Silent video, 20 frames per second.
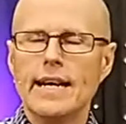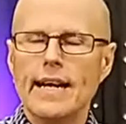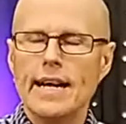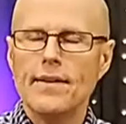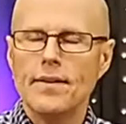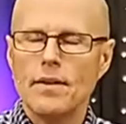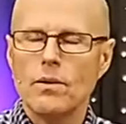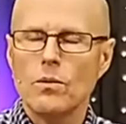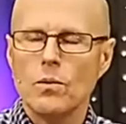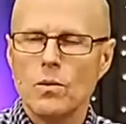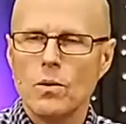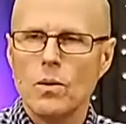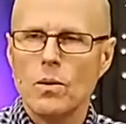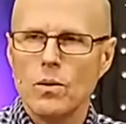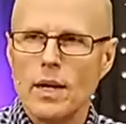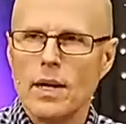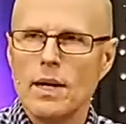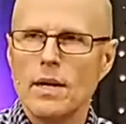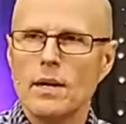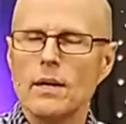And
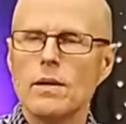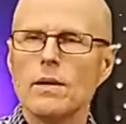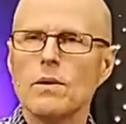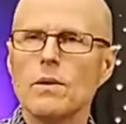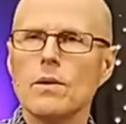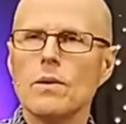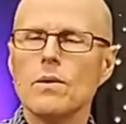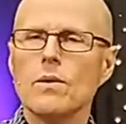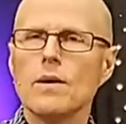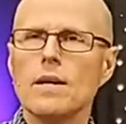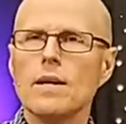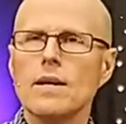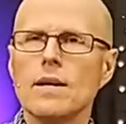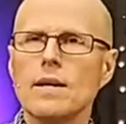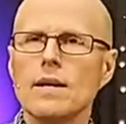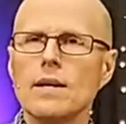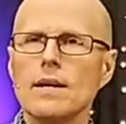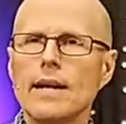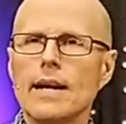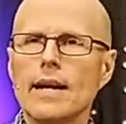well,
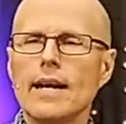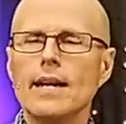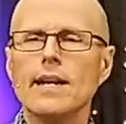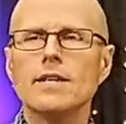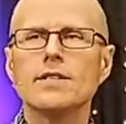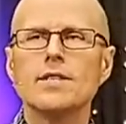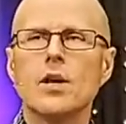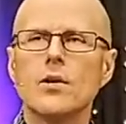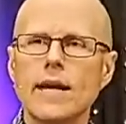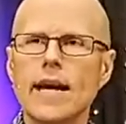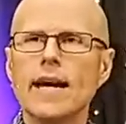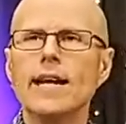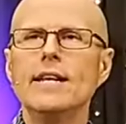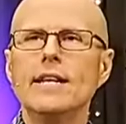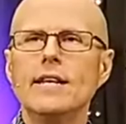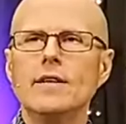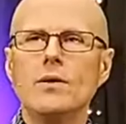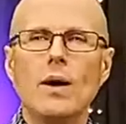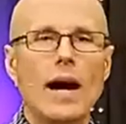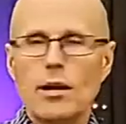well, and I say,
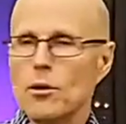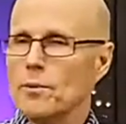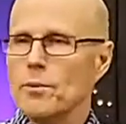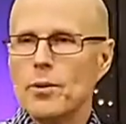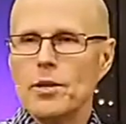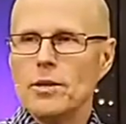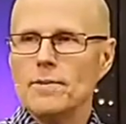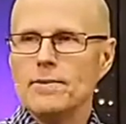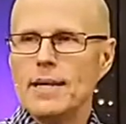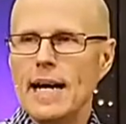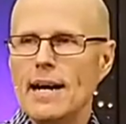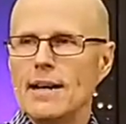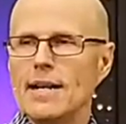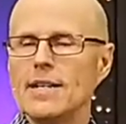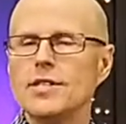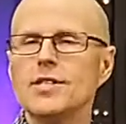okay, I don't put them down.